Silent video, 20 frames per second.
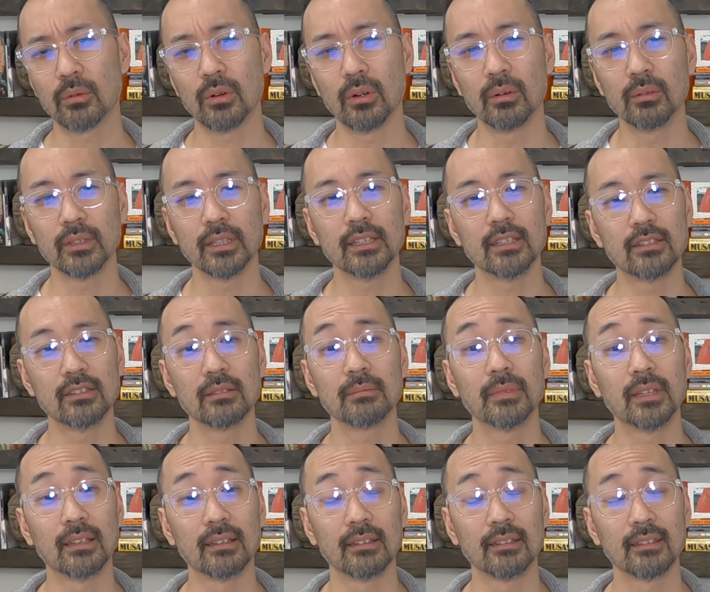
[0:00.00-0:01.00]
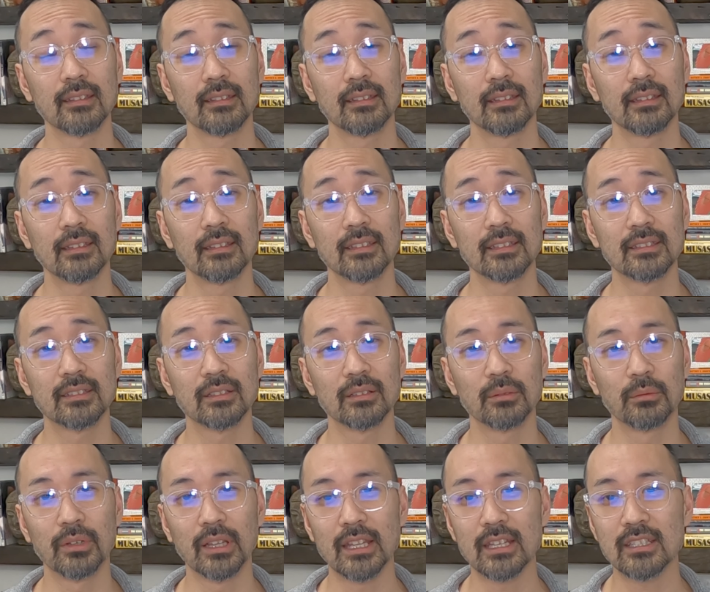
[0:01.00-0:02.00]
we're only human.
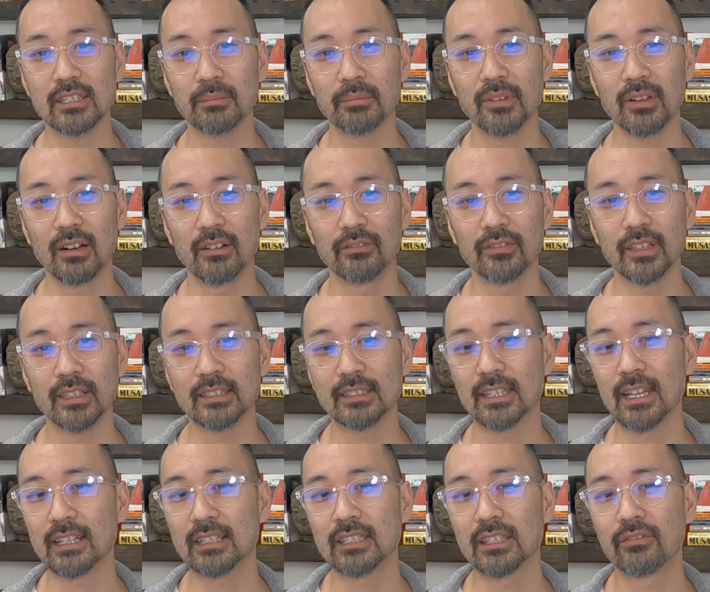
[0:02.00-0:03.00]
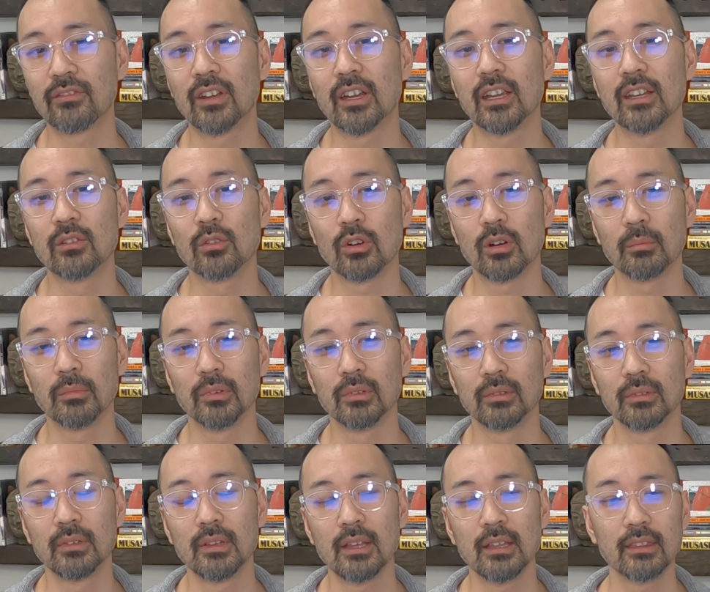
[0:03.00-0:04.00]
So relationship conflict is actually very
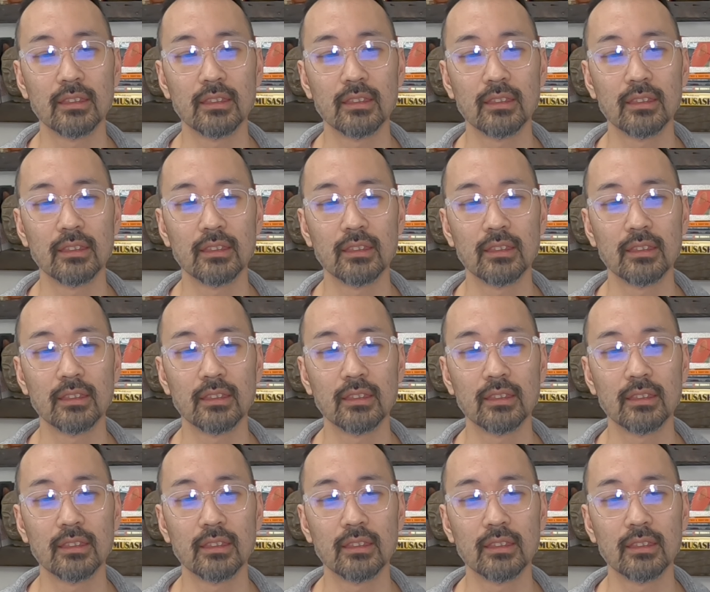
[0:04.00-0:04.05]
normal.